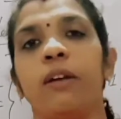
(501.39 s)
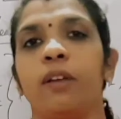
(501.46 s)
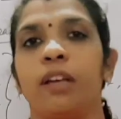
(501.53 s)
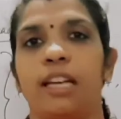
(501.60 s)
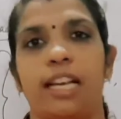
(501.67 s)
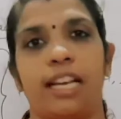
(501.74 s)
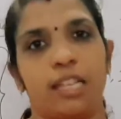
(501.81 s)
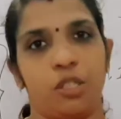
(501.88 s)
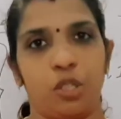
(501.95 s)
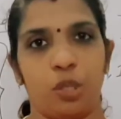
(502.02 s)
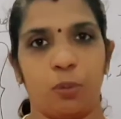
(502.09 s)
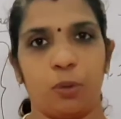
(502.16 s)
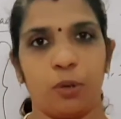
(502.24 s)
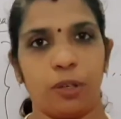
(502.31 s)
negative
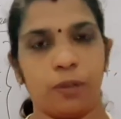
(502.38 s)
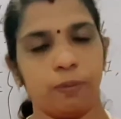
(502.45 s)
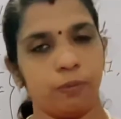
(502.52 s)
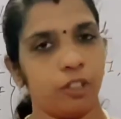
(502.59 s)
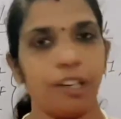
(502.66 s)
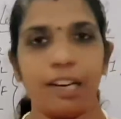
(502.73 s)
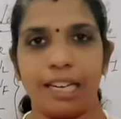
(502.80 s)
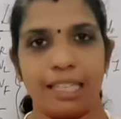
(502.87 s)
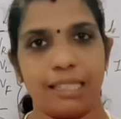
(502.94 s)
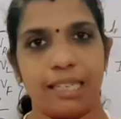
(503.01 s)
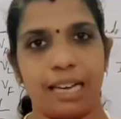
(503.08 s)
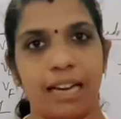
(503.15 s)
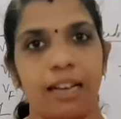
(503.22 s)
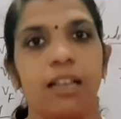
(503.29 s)
pole. You understand?